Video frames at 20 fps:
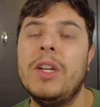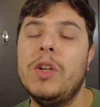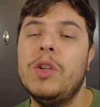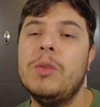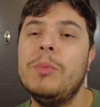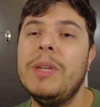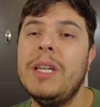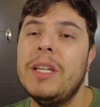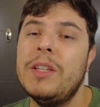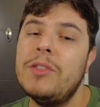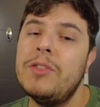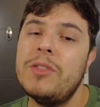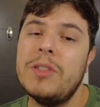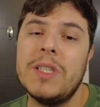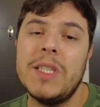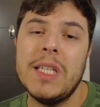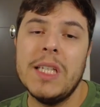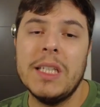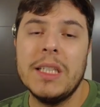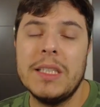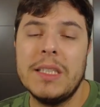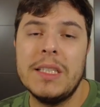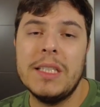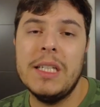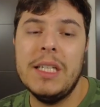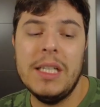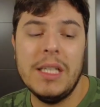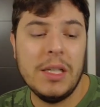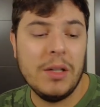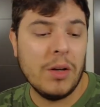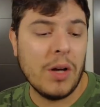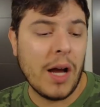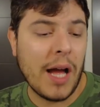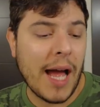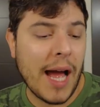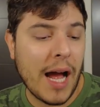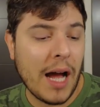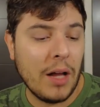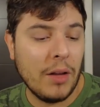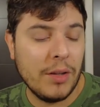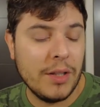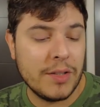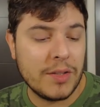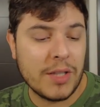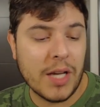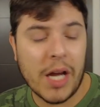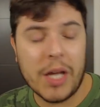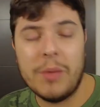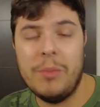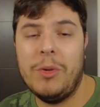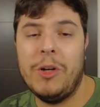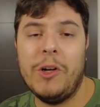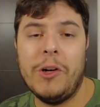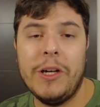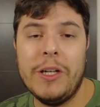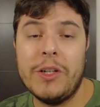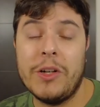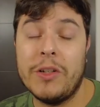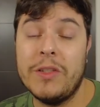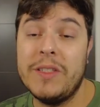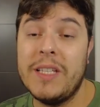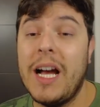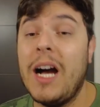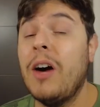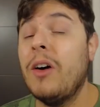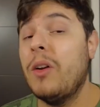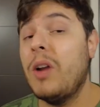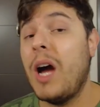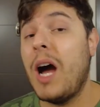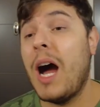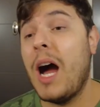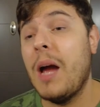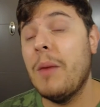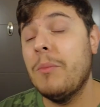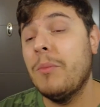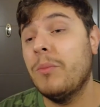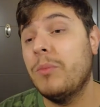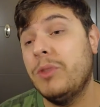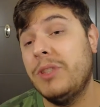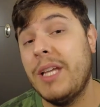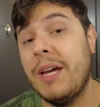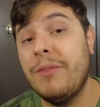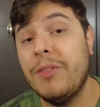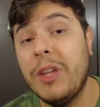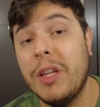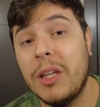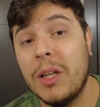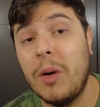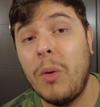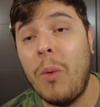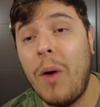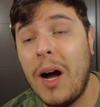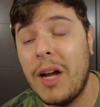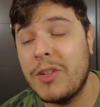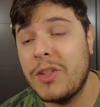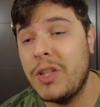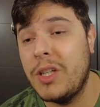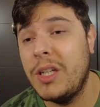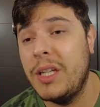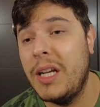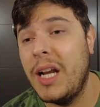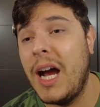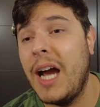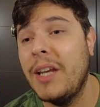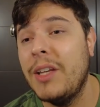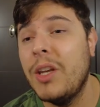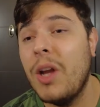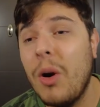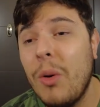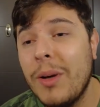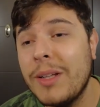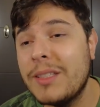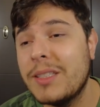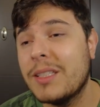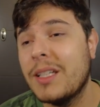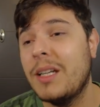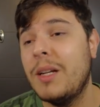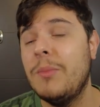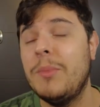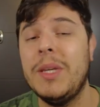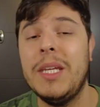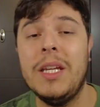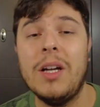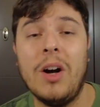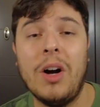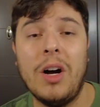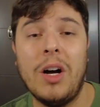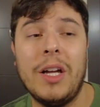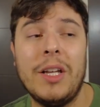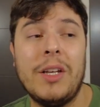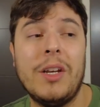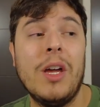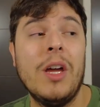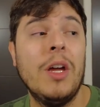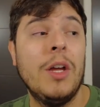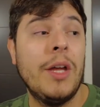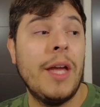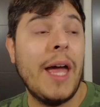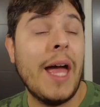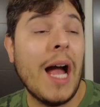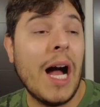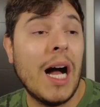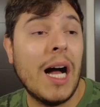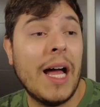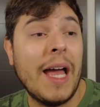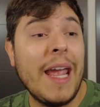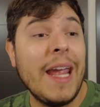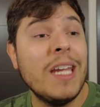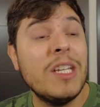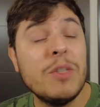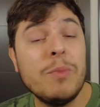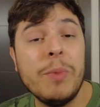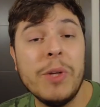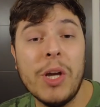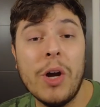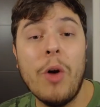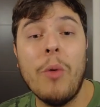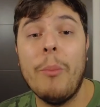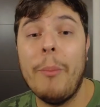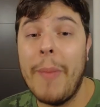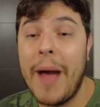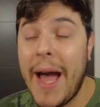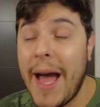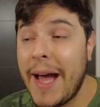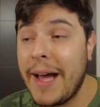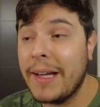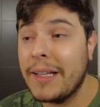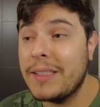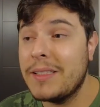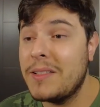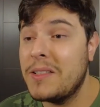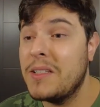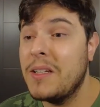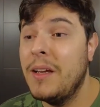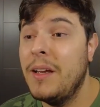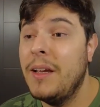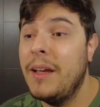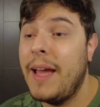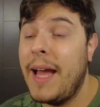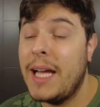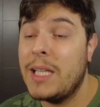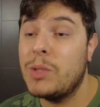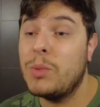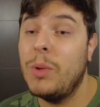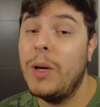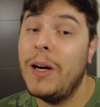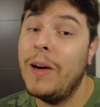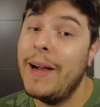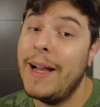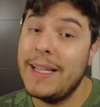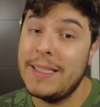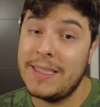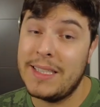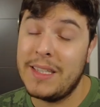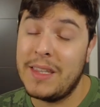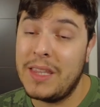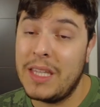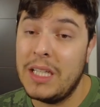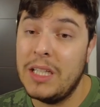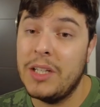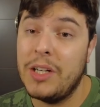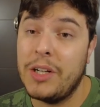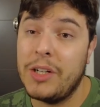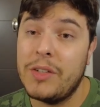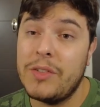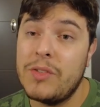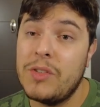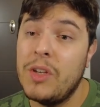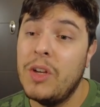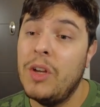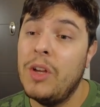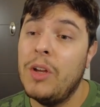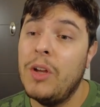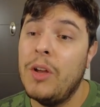it will be interesting to see how this documentary turns out. I'm definitely gonna watch it. I know it's gonna be on uh, HBO Max as well as in theaters.